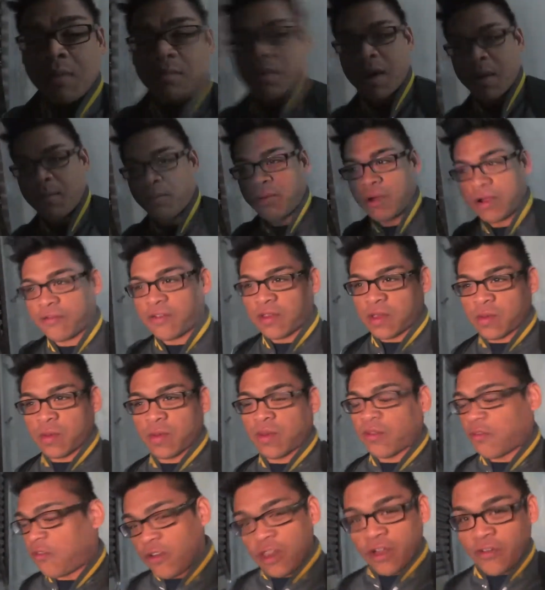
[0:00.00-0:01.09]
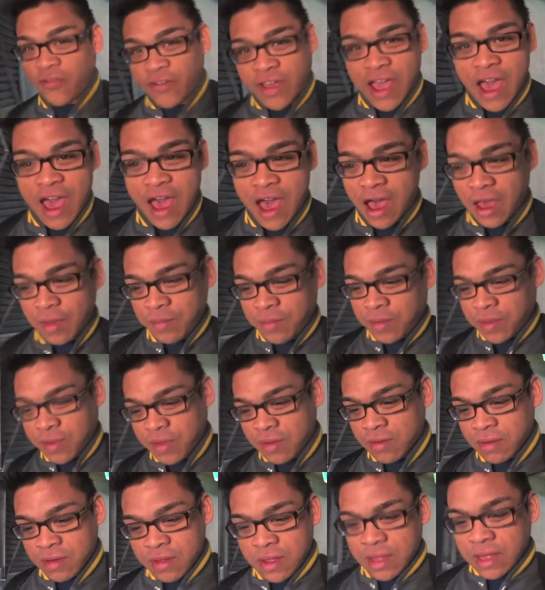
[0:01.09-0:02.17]
My breakfast was full of
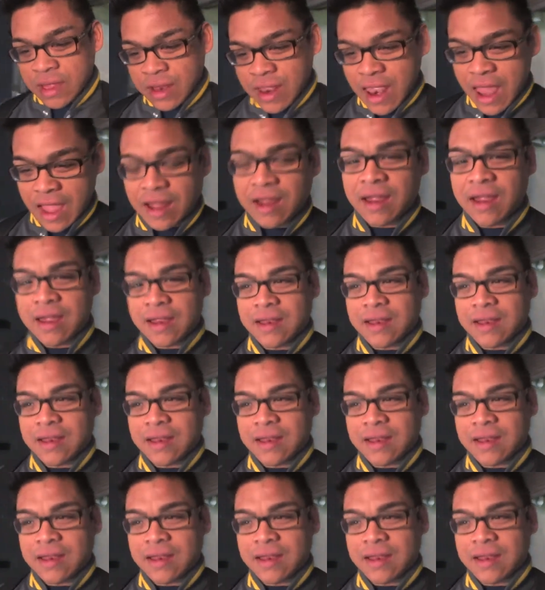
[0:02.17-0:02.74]
carbs, like